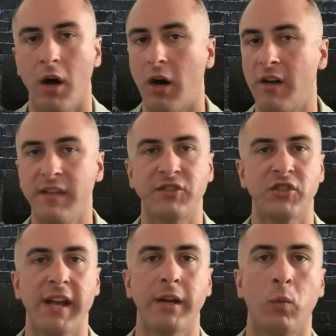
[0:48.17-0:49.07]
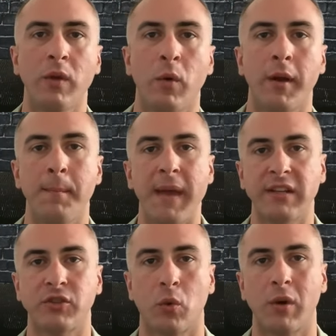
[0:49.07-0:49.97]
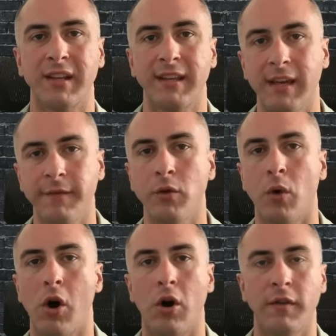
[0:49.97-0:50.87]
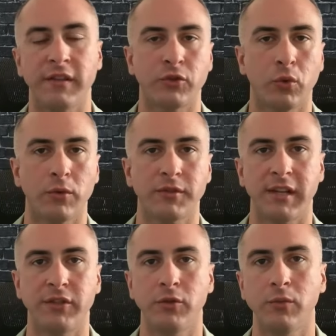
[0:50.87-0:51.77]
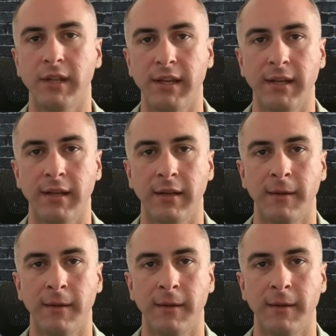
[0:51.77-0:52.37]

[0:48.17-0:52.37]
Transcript: On this channel, we want to make sure to give you all the tools that you need